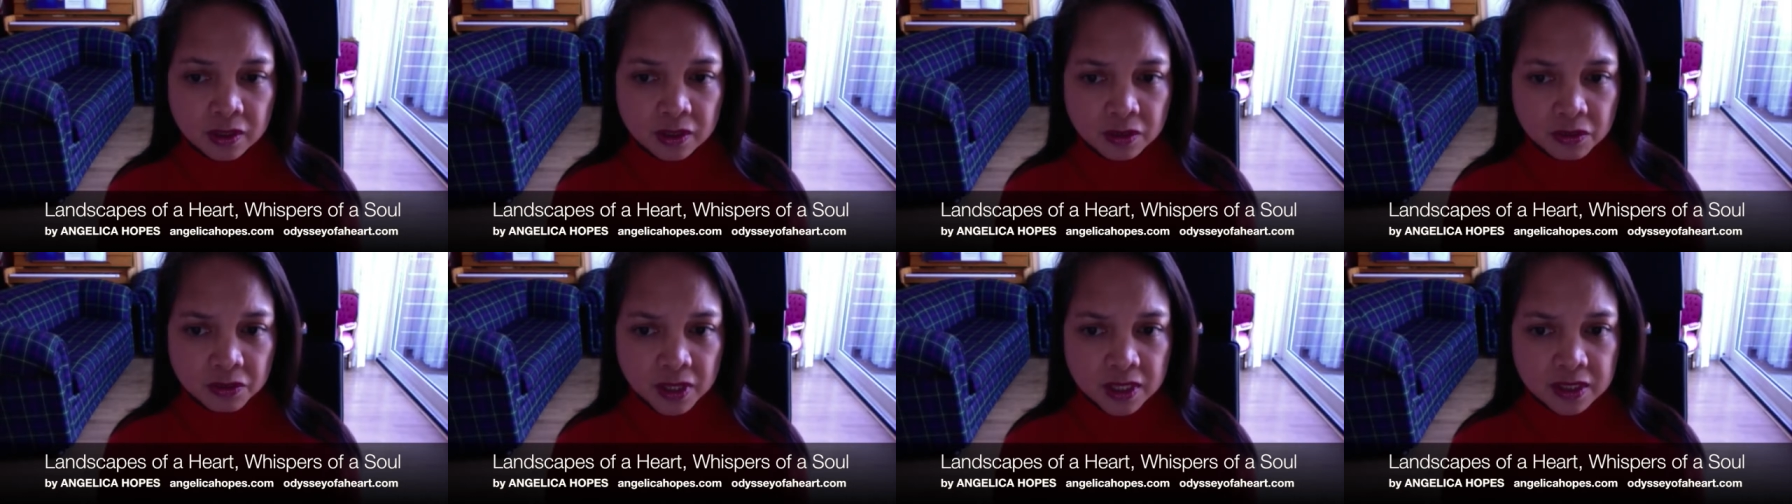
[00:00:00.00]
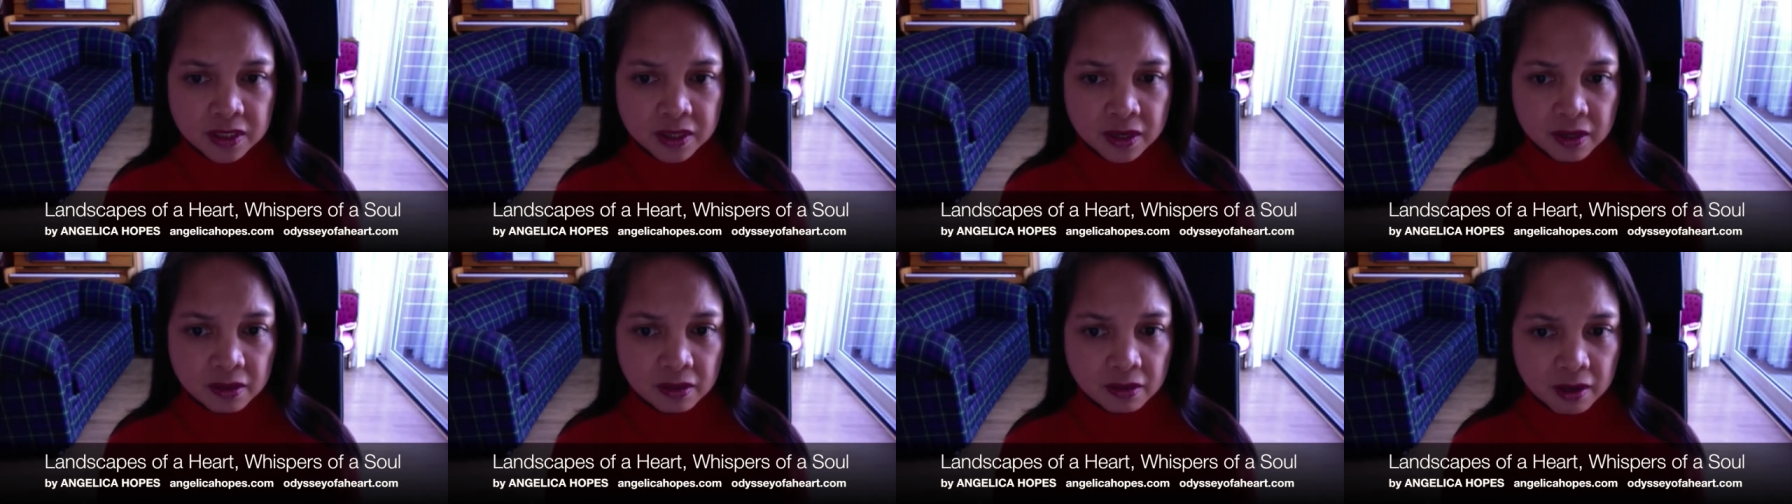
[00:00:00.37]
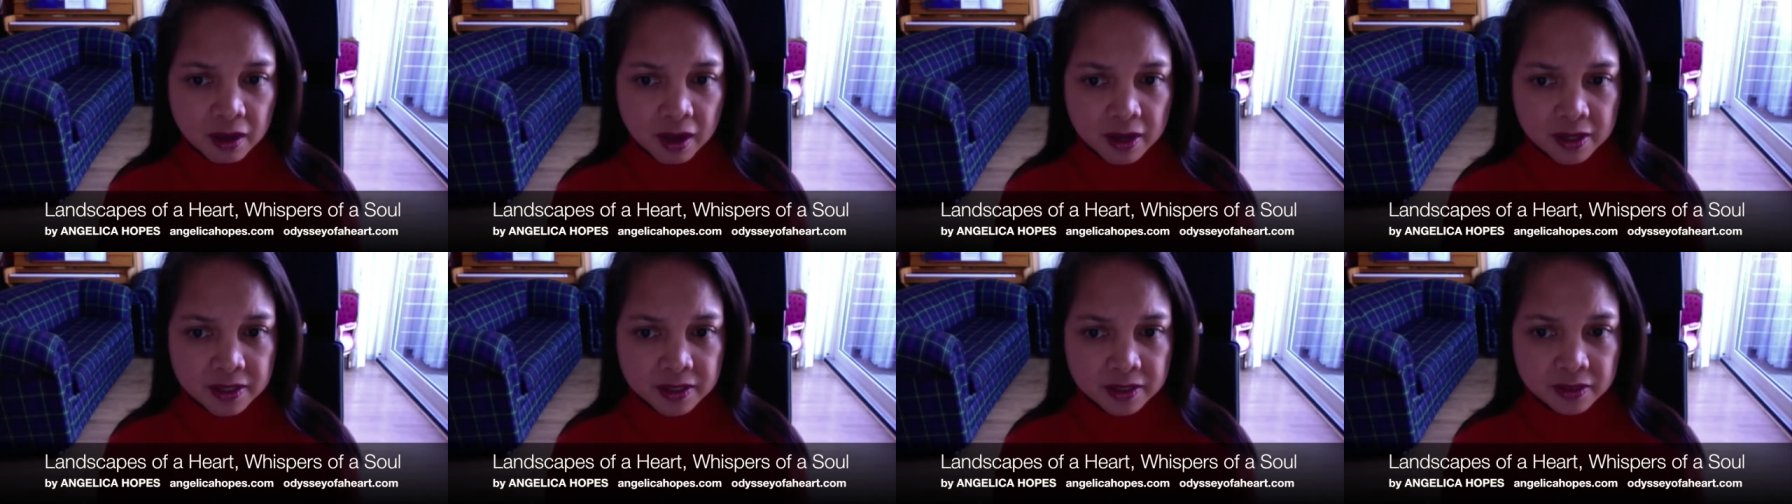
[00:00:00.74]
Trixia
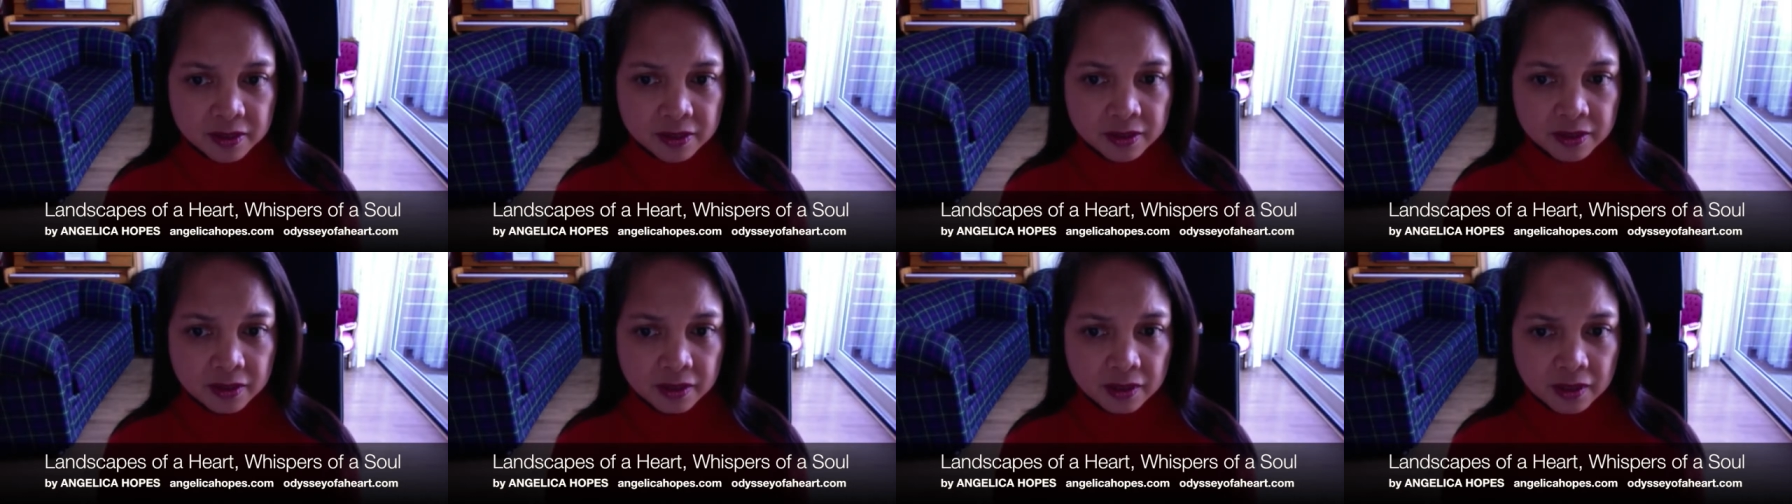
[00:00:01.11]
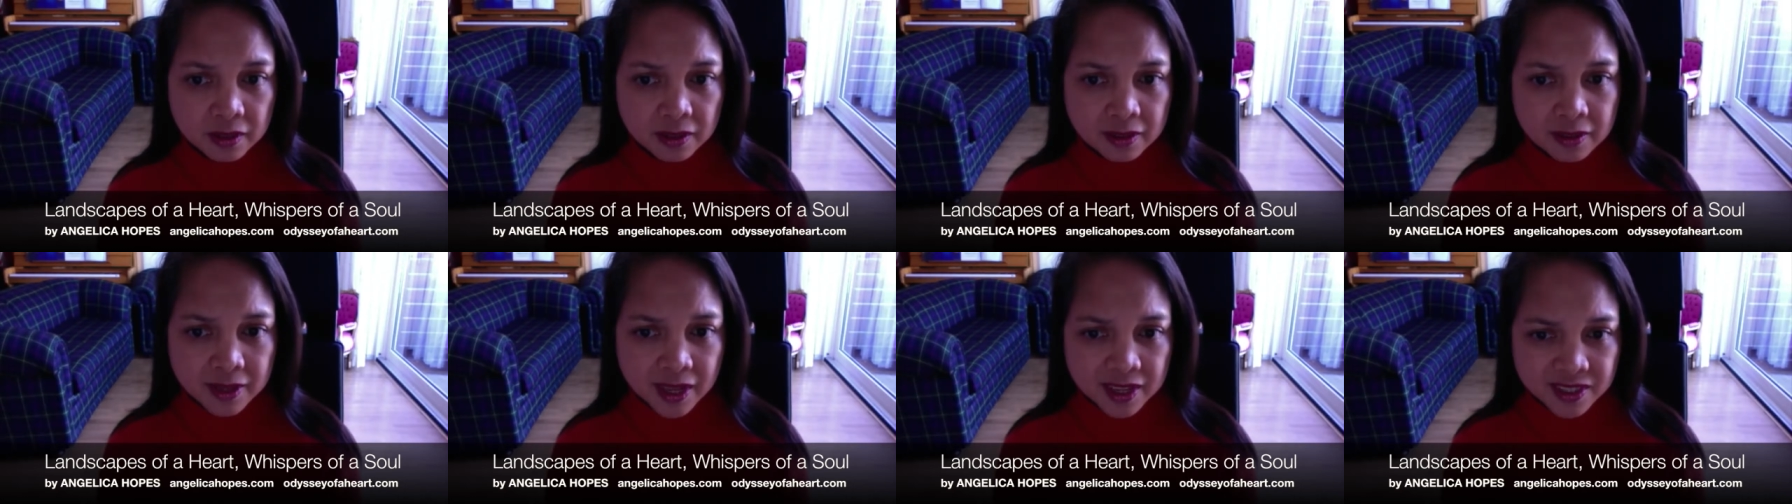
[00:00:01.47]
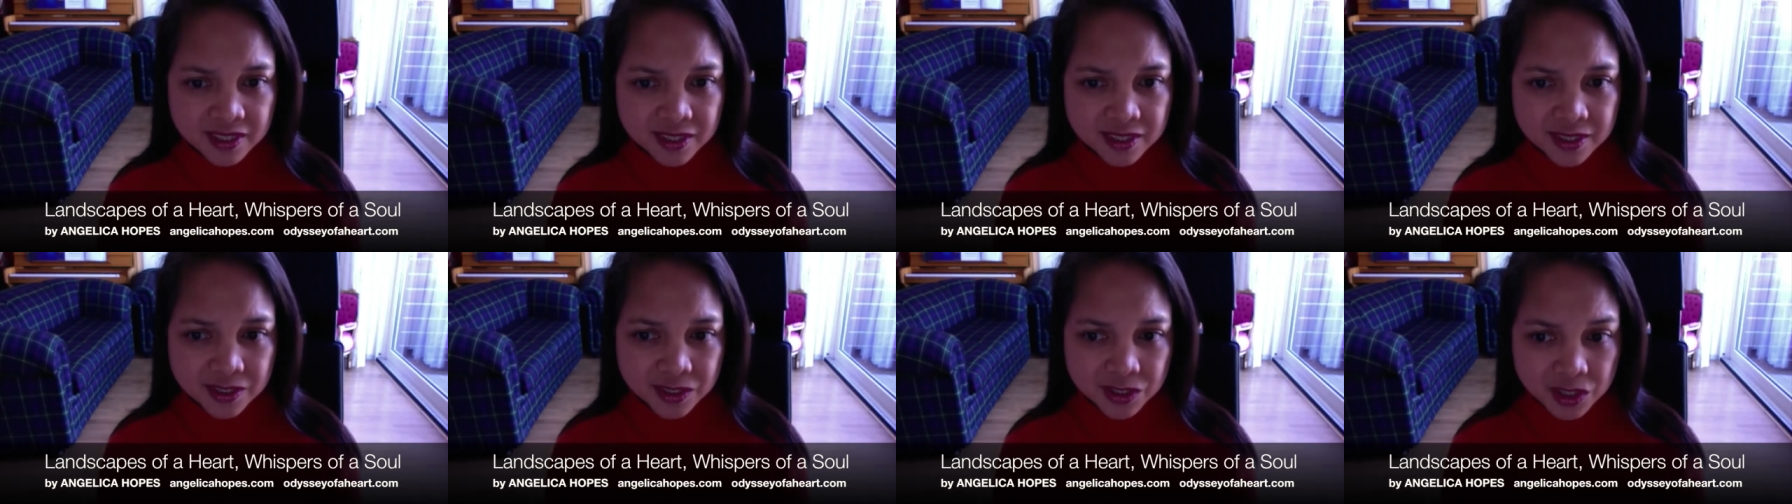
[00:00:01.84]
asked, That's
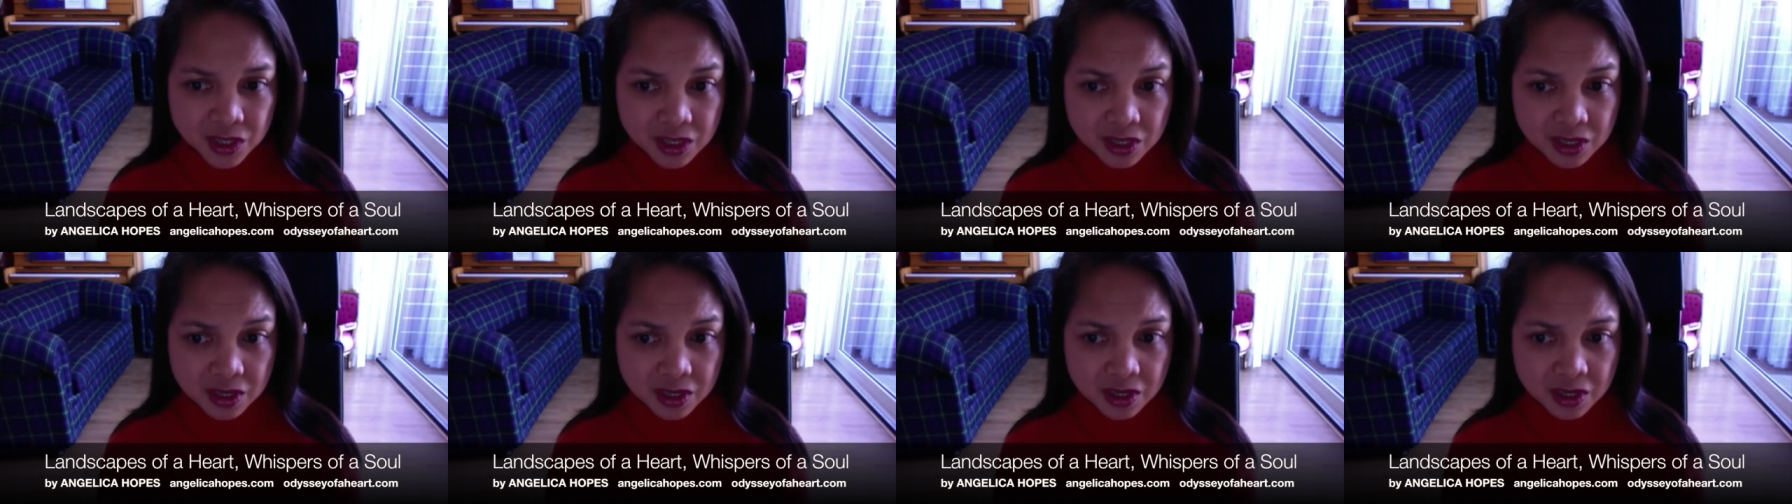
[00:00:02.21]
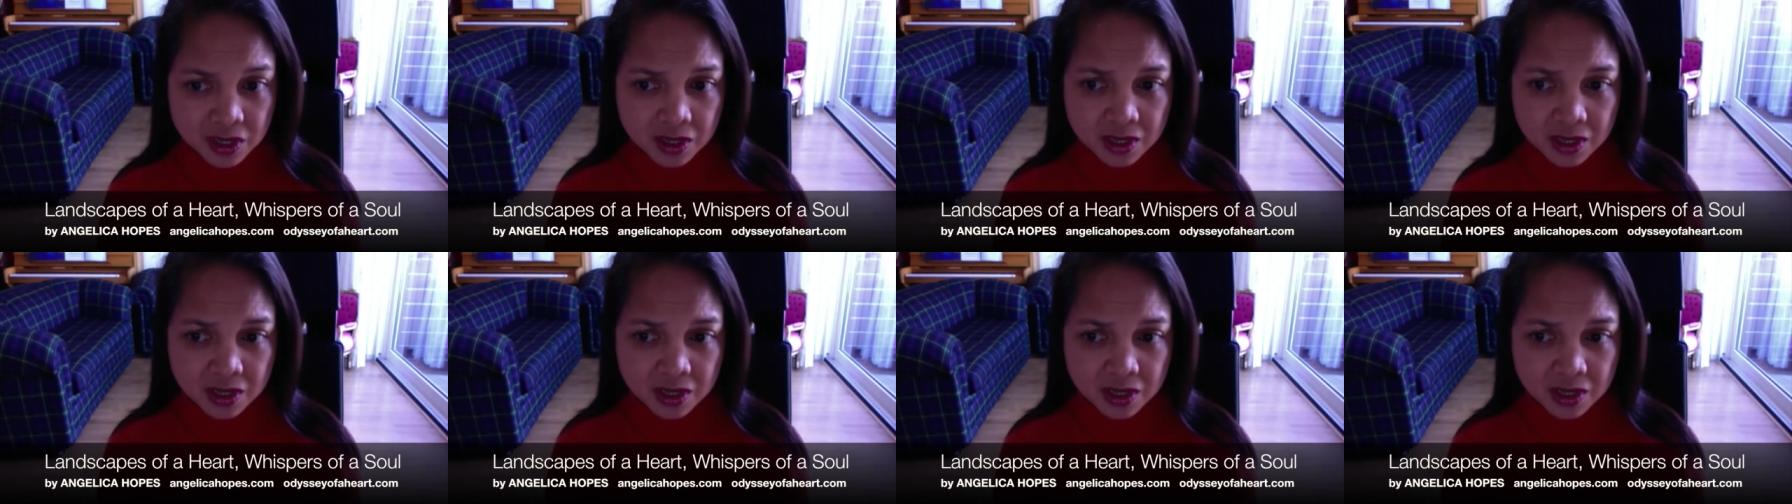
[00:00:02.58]
the city?